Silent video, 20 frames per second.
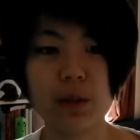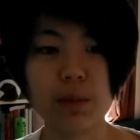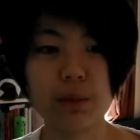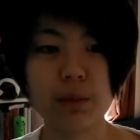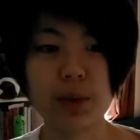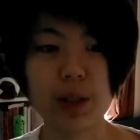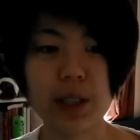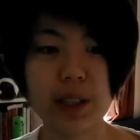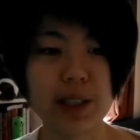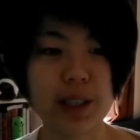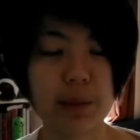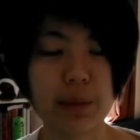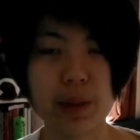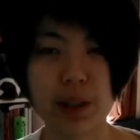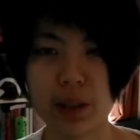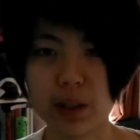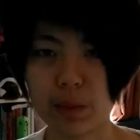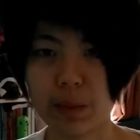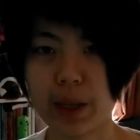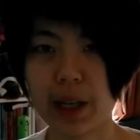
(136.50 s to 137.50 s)
putting something
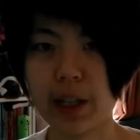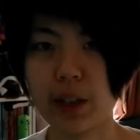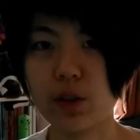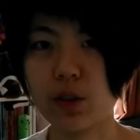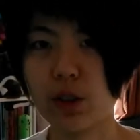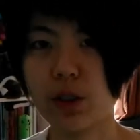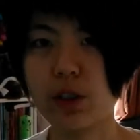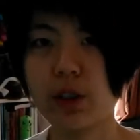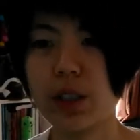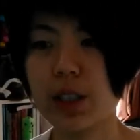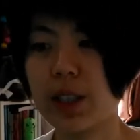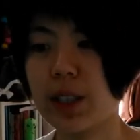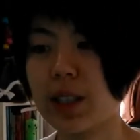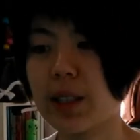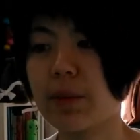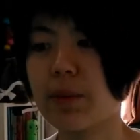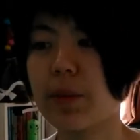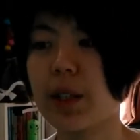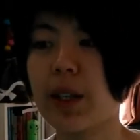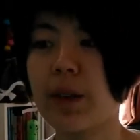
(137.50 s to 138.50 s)
on the page or creating
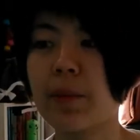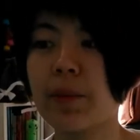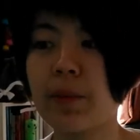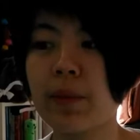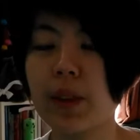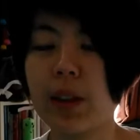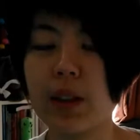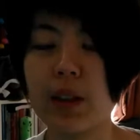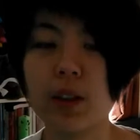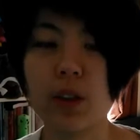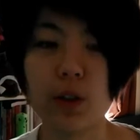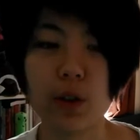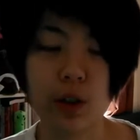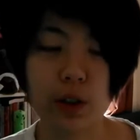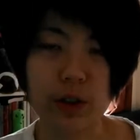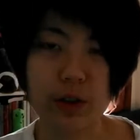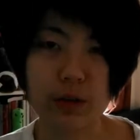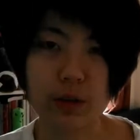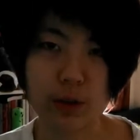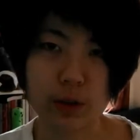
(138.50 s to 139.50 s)
something
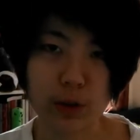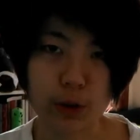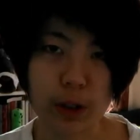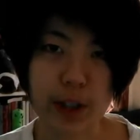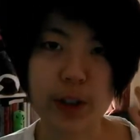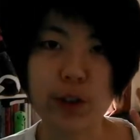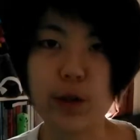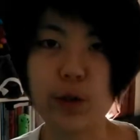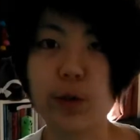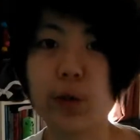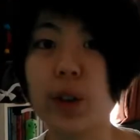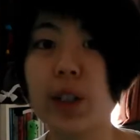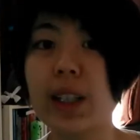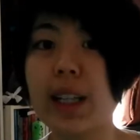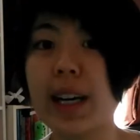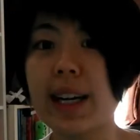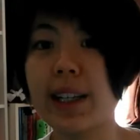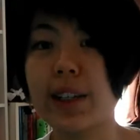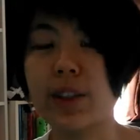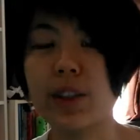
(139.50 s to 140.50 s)
or trying to
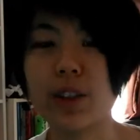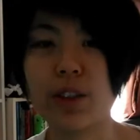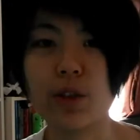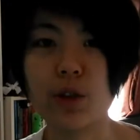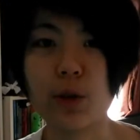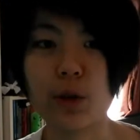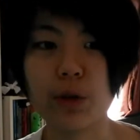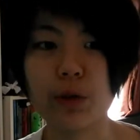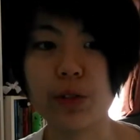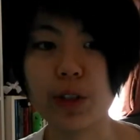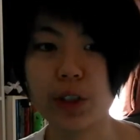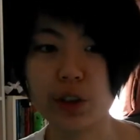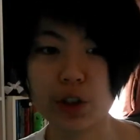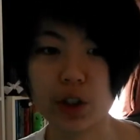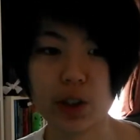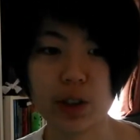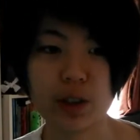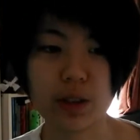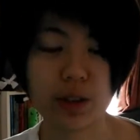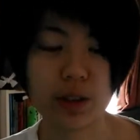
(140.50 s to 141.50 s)
realize your
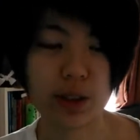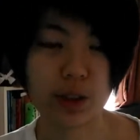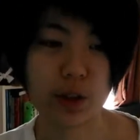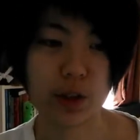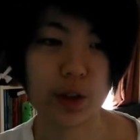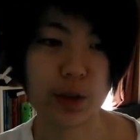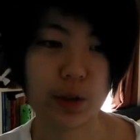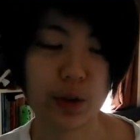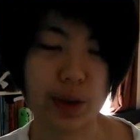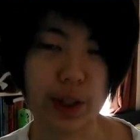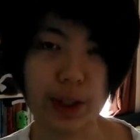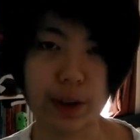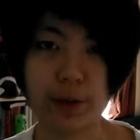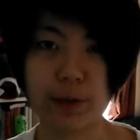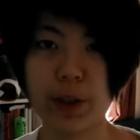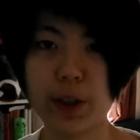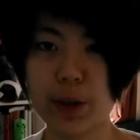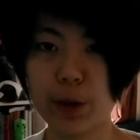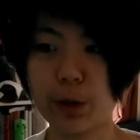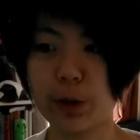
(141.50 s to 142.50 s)
vision into like
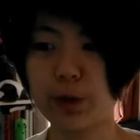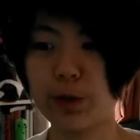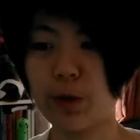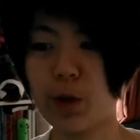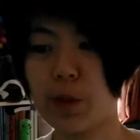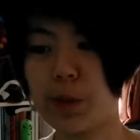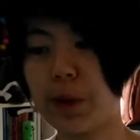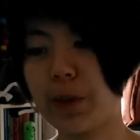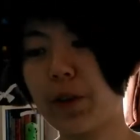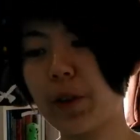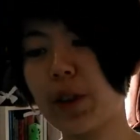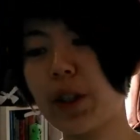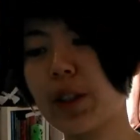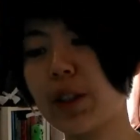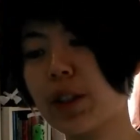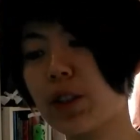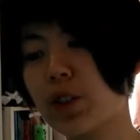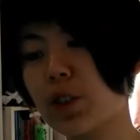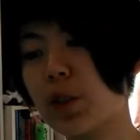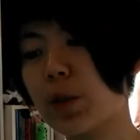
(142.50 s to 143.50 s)
physical form. I feel like
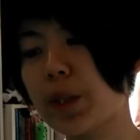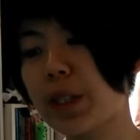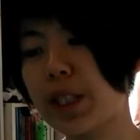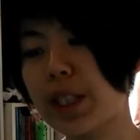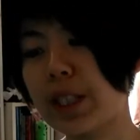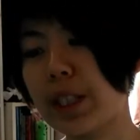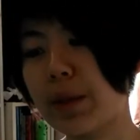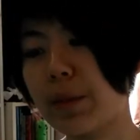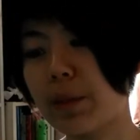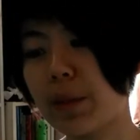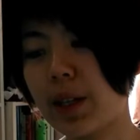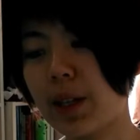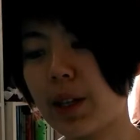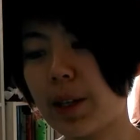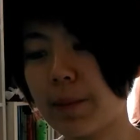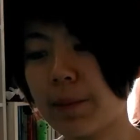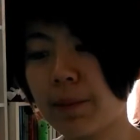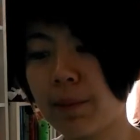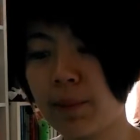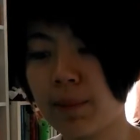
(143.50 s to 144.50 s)
there's always going to
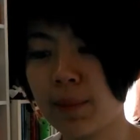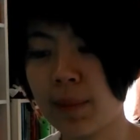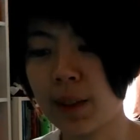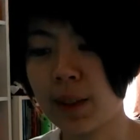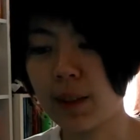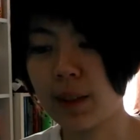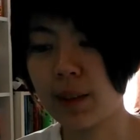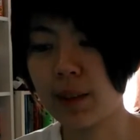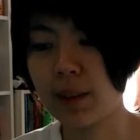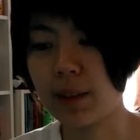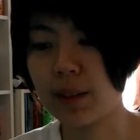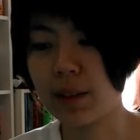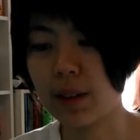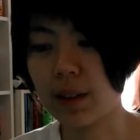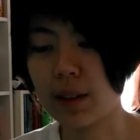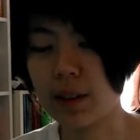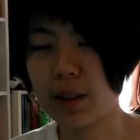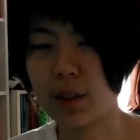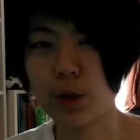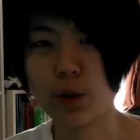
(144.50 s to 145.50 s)
be
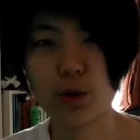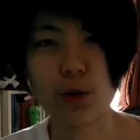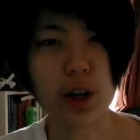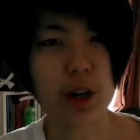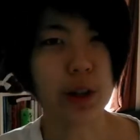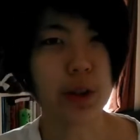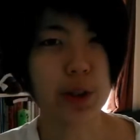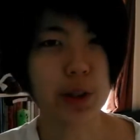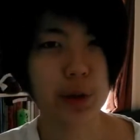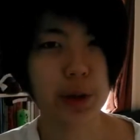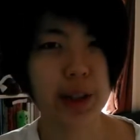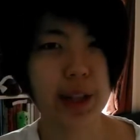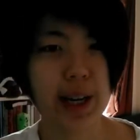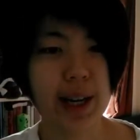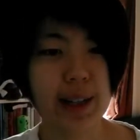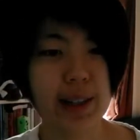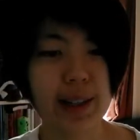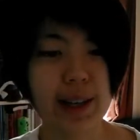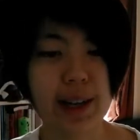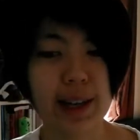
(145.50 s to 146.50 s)
struggles with
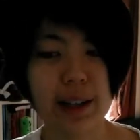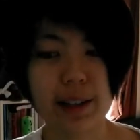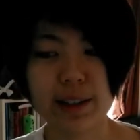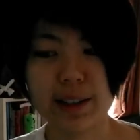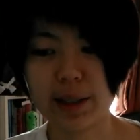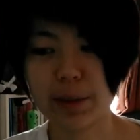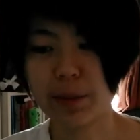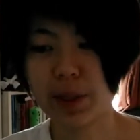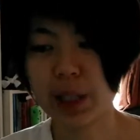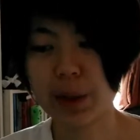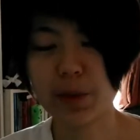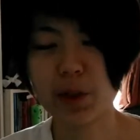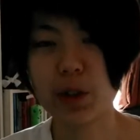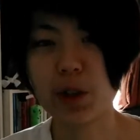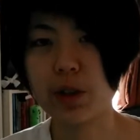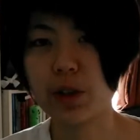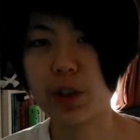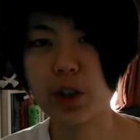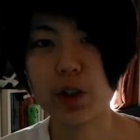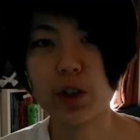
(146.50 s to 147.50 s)
that. Like, sometimes
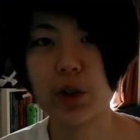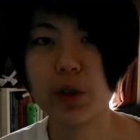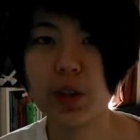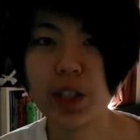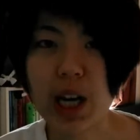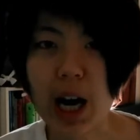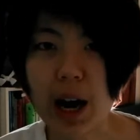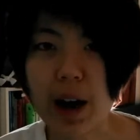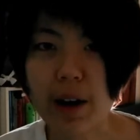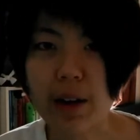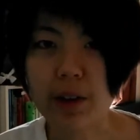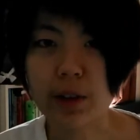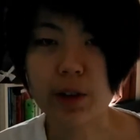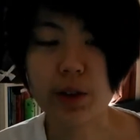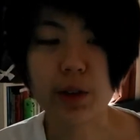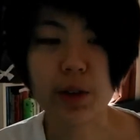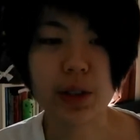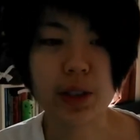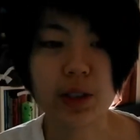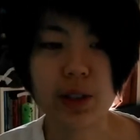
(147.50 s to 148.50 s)
you're just too tired or
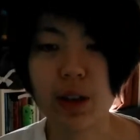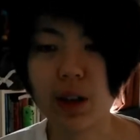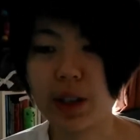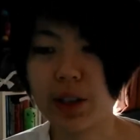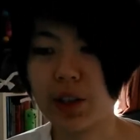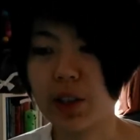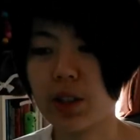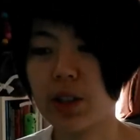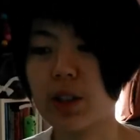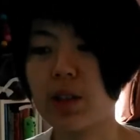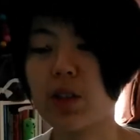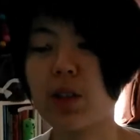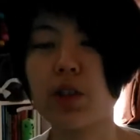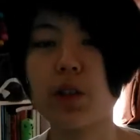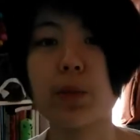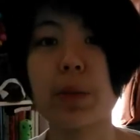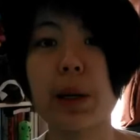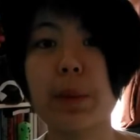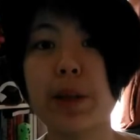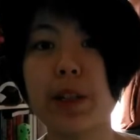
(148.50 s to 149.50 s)
too exhausted, or
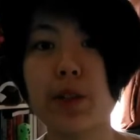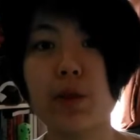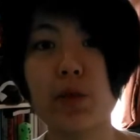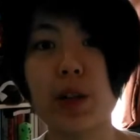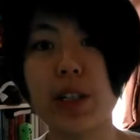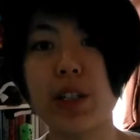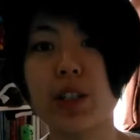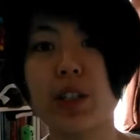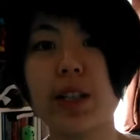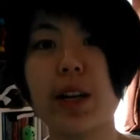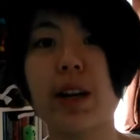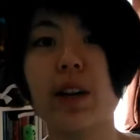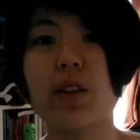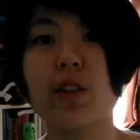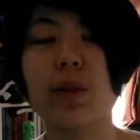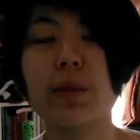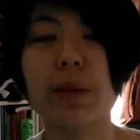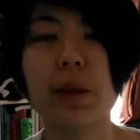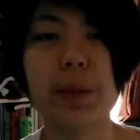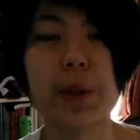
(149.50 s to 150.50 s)
you might be stressed out, or
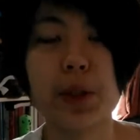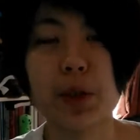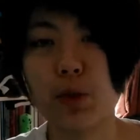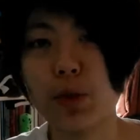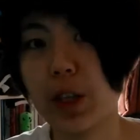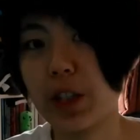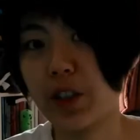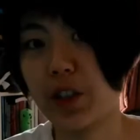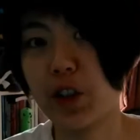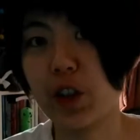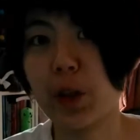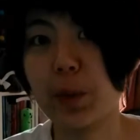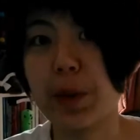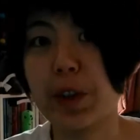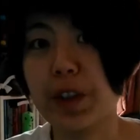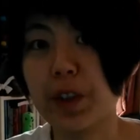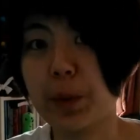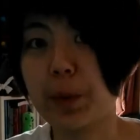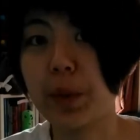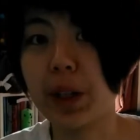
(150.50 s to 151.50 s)
you might be stressed out
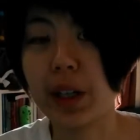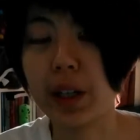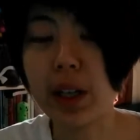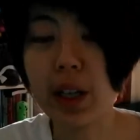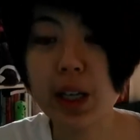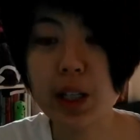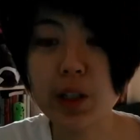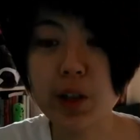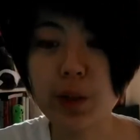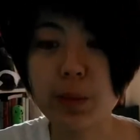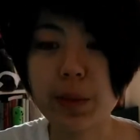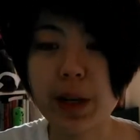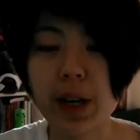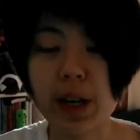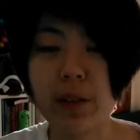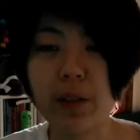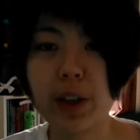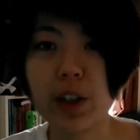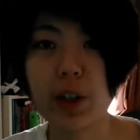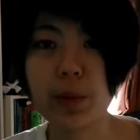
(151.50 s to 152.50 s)
about something else, you might
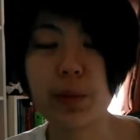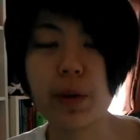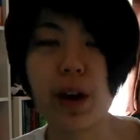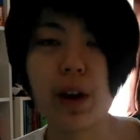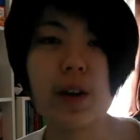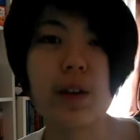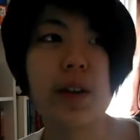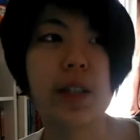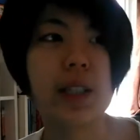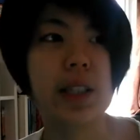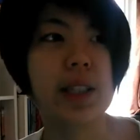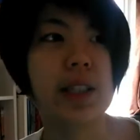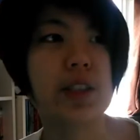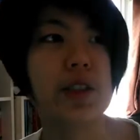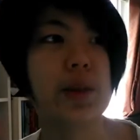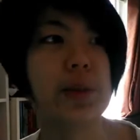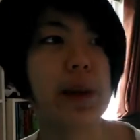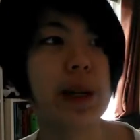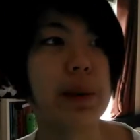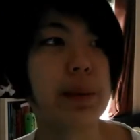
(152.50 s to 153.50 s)
have other priorities,
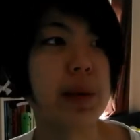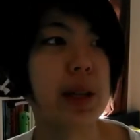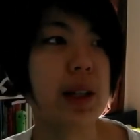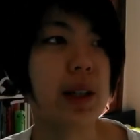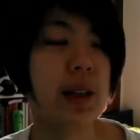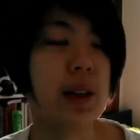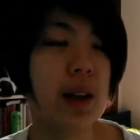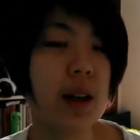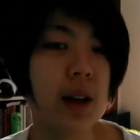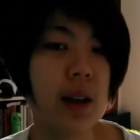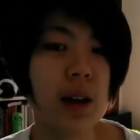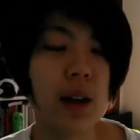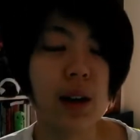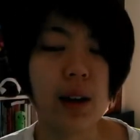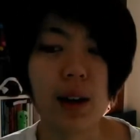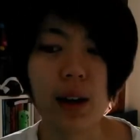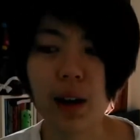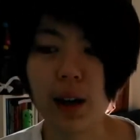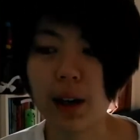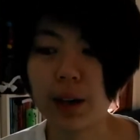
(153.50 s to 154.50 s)
you might be
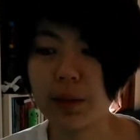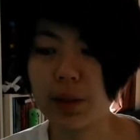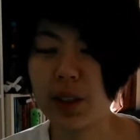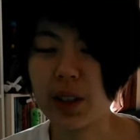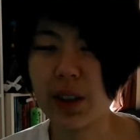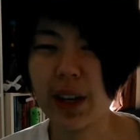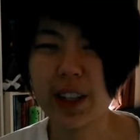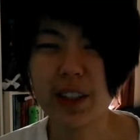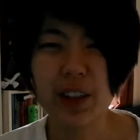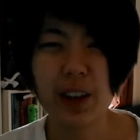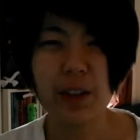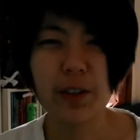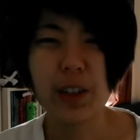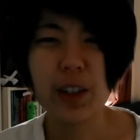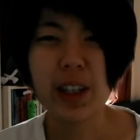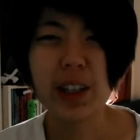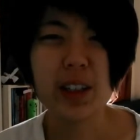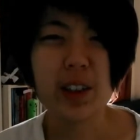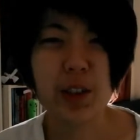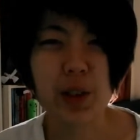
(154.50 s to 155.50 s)
you know, I feel
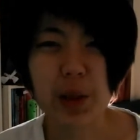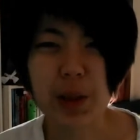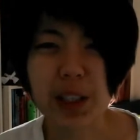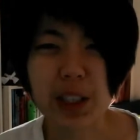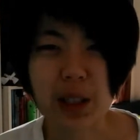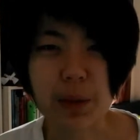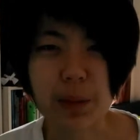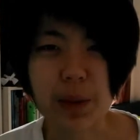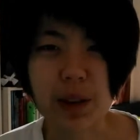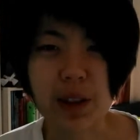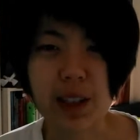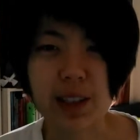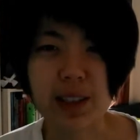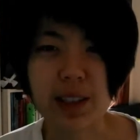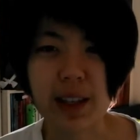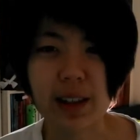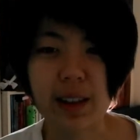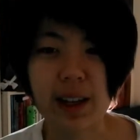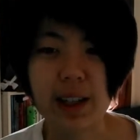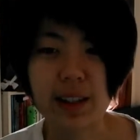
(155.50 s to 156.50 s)
like there's always going to be things
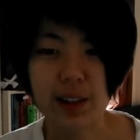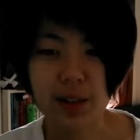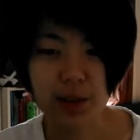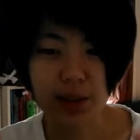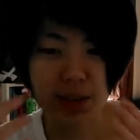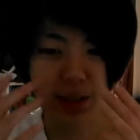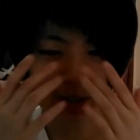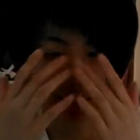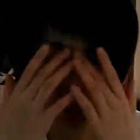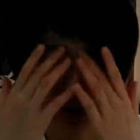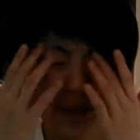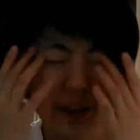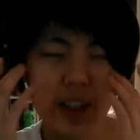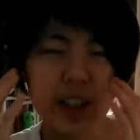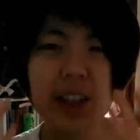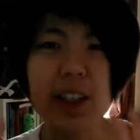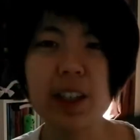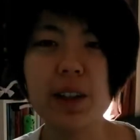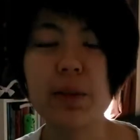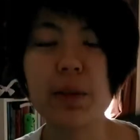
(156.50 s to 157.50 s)
like that. So it's never
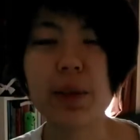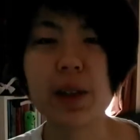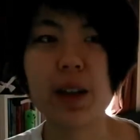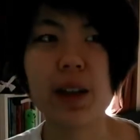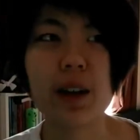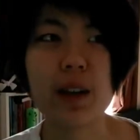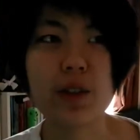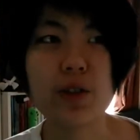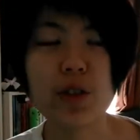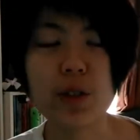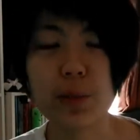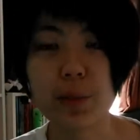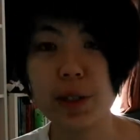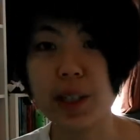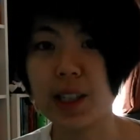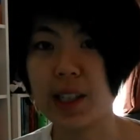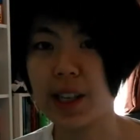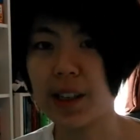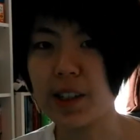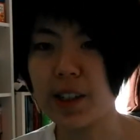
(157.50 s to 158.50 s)
going to be
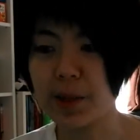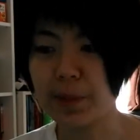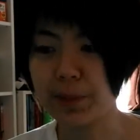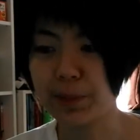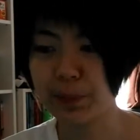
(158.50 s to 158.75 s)
100%,